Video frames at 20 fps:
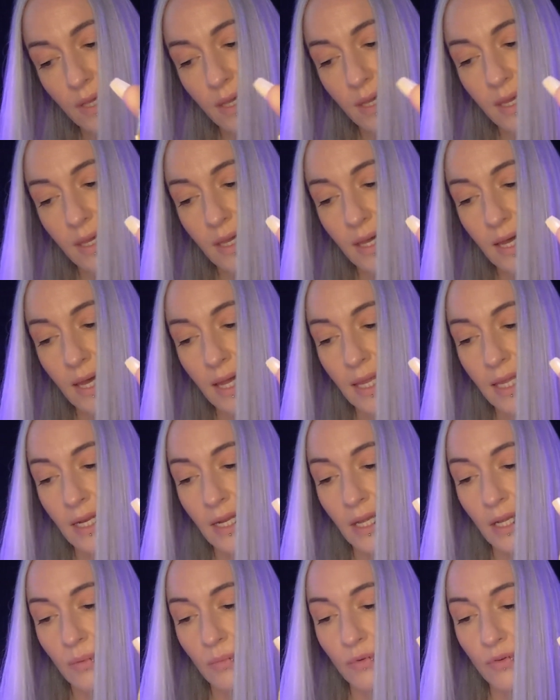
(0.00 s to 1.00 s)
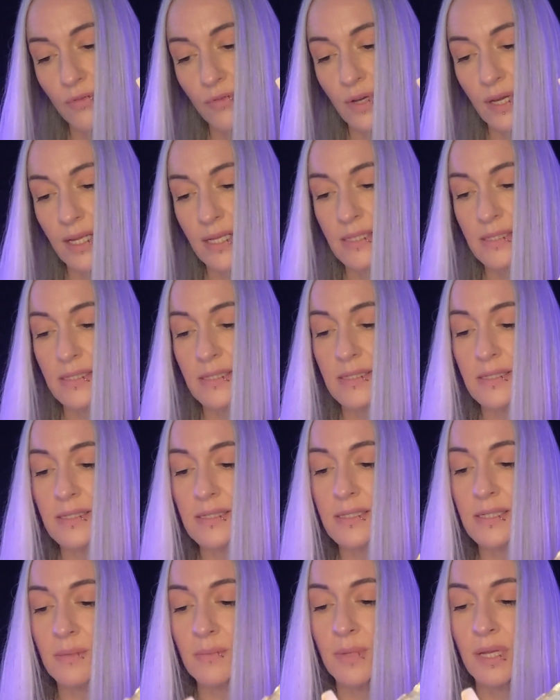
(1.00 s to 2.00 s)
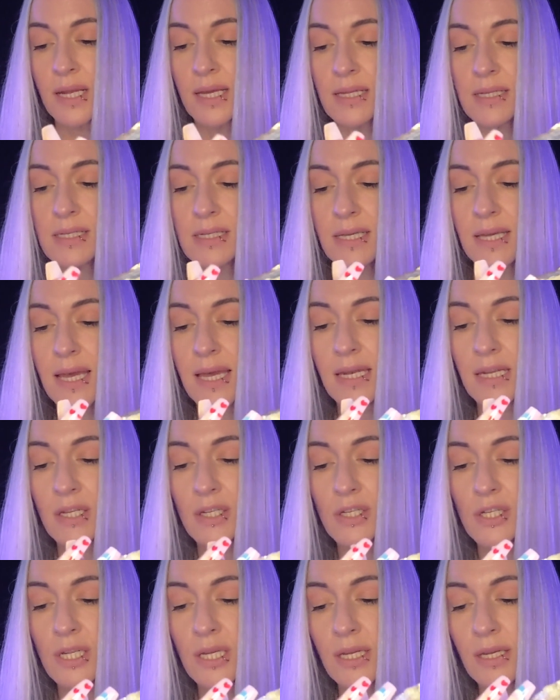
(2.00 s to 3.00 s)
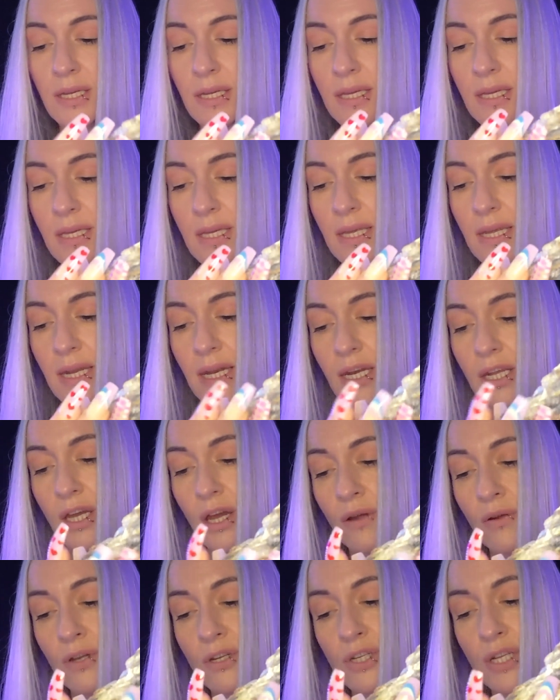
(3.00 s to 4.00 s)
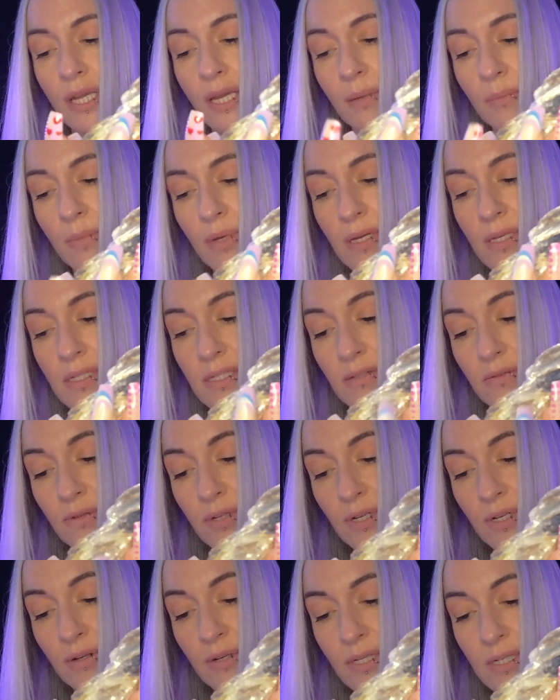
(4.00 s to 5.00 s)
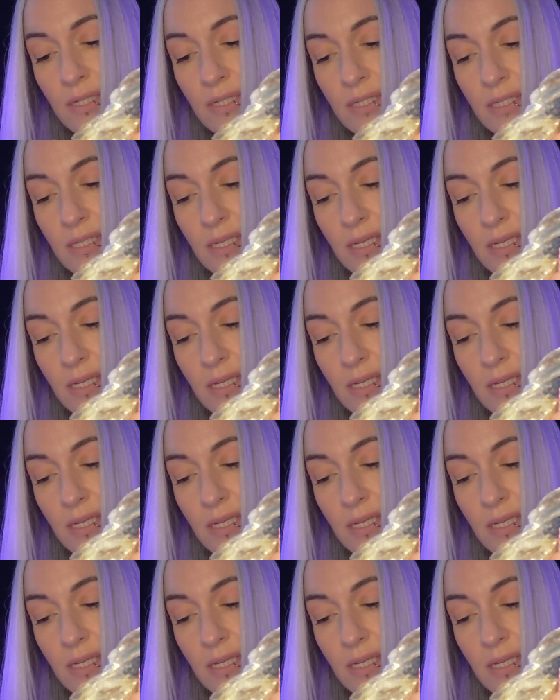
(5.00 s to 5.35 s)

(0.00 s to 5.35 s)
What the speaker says: Kyanite provides a stimulating energy, encouraging perseverance.